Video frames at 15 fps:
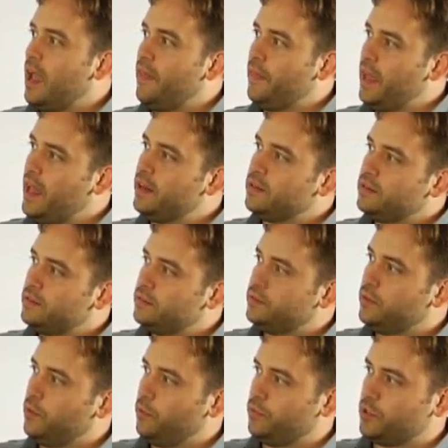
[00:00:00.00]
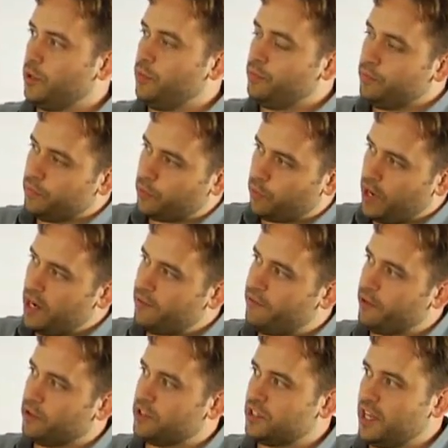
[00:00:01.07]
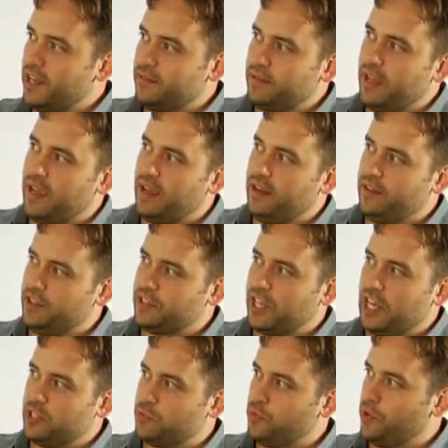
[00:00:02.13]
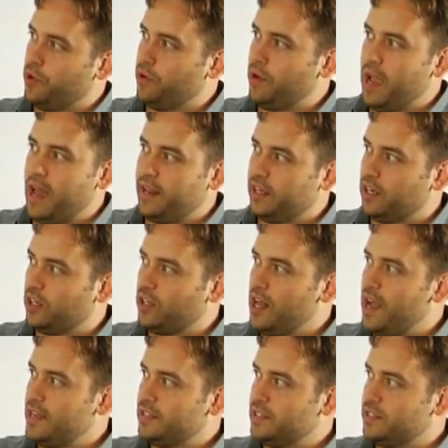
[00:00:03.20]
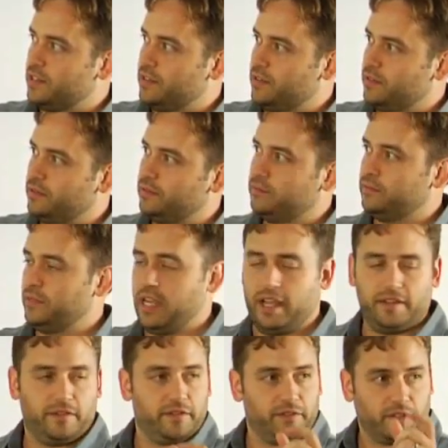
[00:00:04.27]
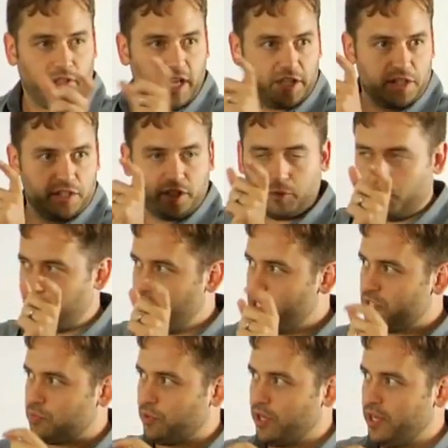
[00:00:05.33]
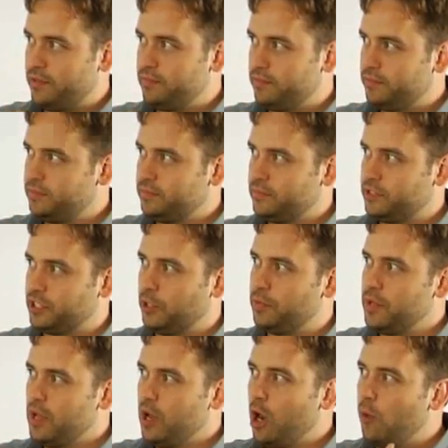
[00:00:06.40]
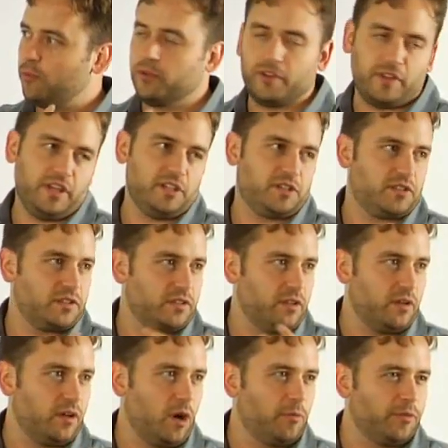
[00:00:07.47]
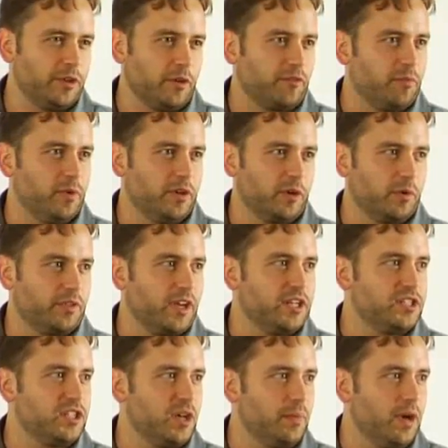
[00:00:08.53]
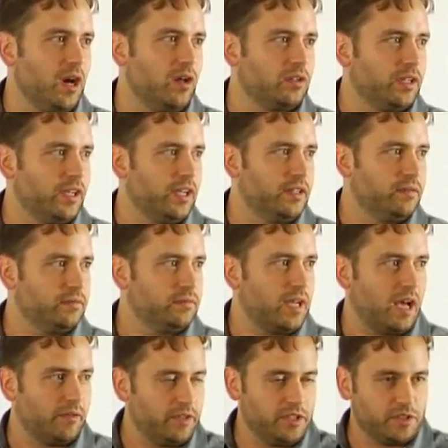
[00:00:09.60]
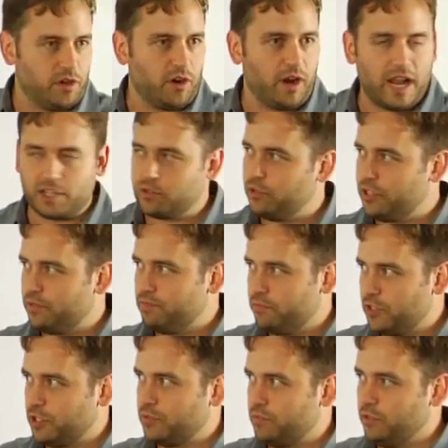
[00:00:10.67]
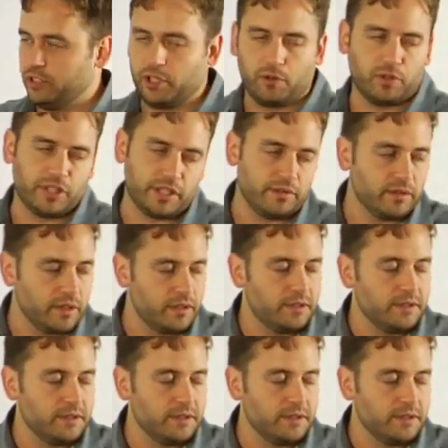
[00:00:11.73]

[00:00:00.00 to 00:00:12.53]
and then, so create a field set, and in this case we're adding a class, and the legend that would be displayed. So hopefully you're familiar with HTML and how these are actually just literally